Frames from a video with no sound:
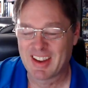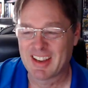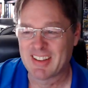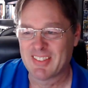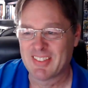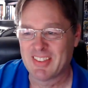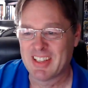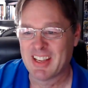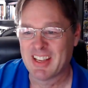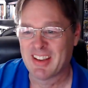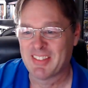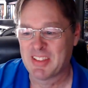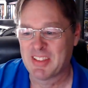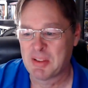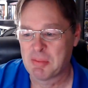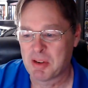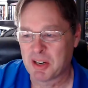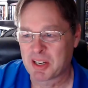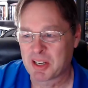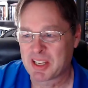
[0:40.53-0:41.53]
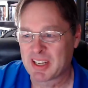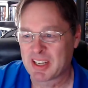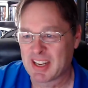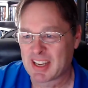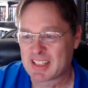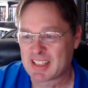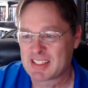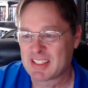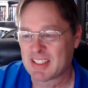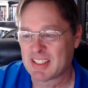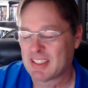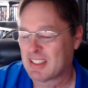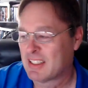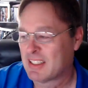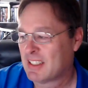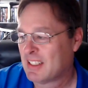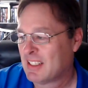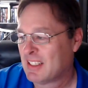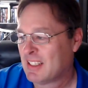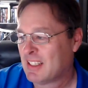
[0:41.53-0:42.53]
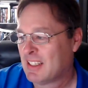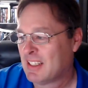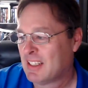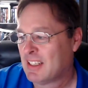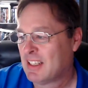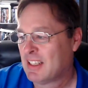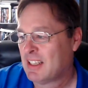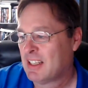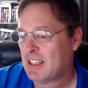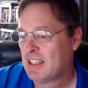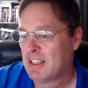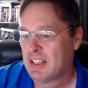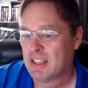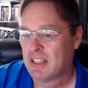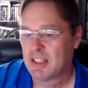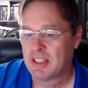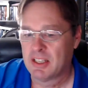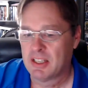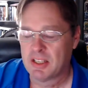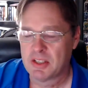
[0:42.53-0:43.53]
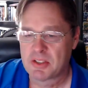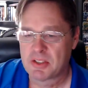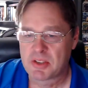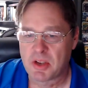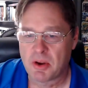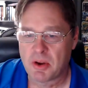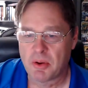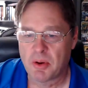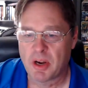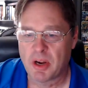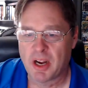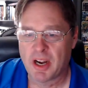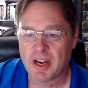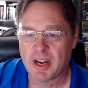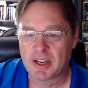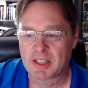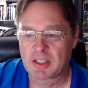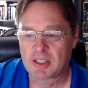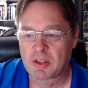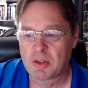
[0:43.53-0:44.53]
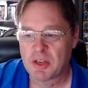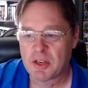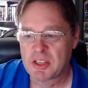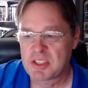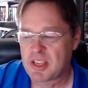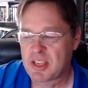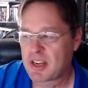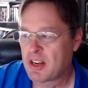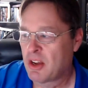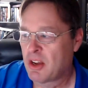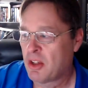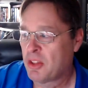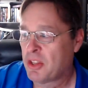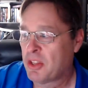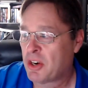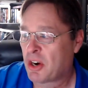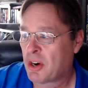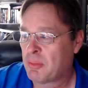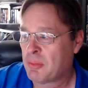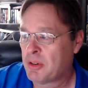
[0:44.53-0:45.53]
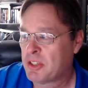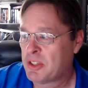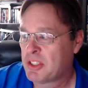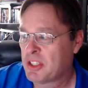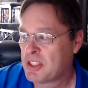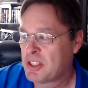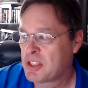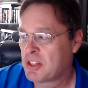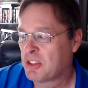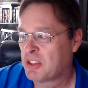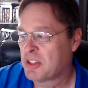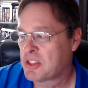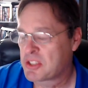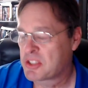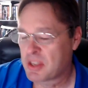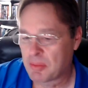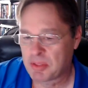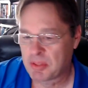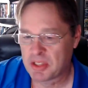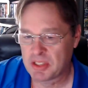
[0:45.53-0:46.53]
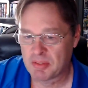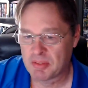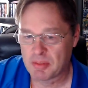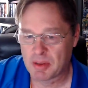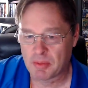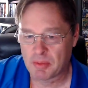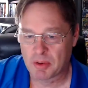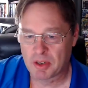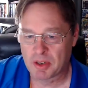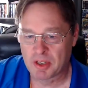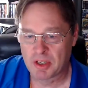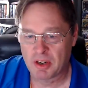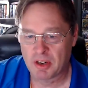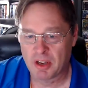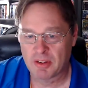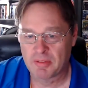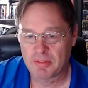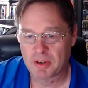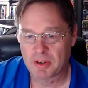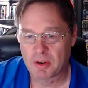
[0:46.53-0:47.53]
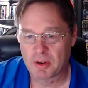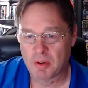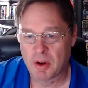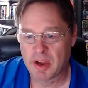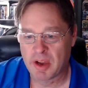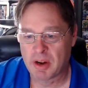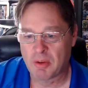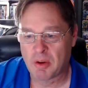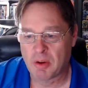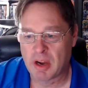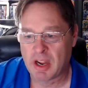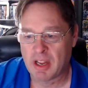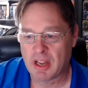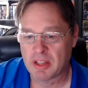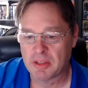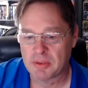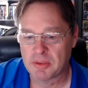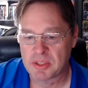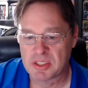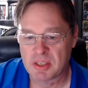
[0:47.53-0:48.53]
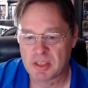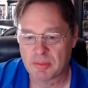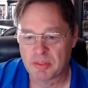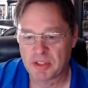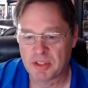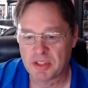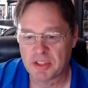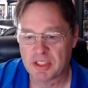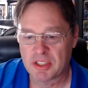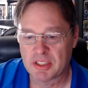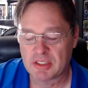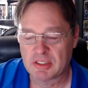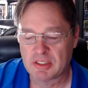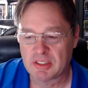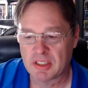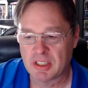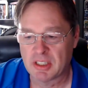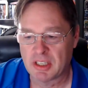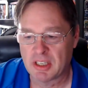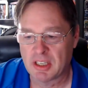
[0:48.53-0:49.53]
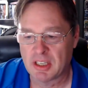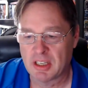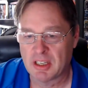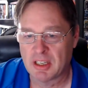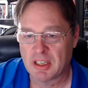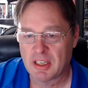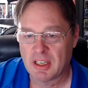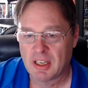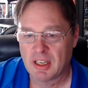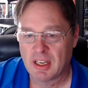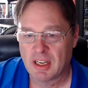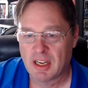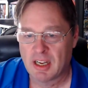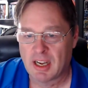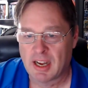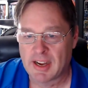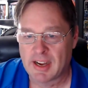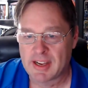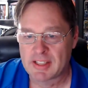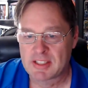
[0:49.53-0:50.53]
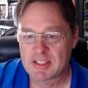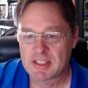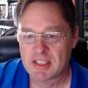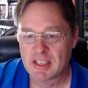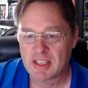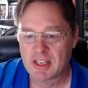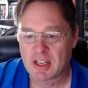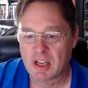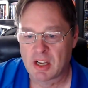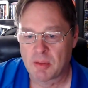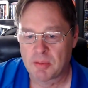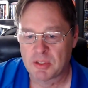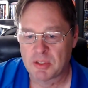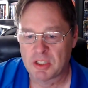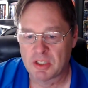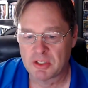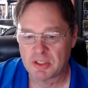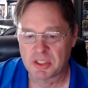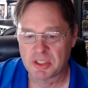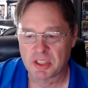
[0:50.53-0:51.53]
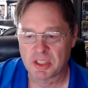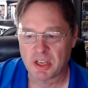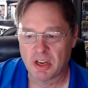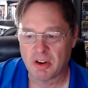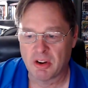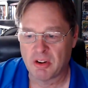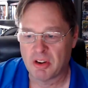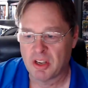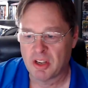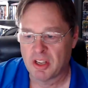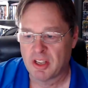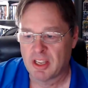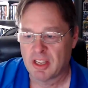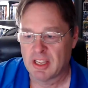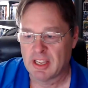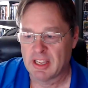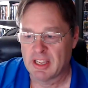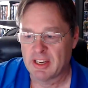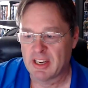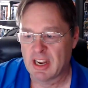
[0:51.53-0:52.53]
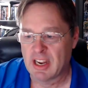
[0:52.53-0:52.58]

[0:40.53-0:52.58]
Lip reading: we have the American accent. So, Chris, I know that Armoured Digital is something you've been working on for quite a while. It was something that I had seen a couple years ago, and now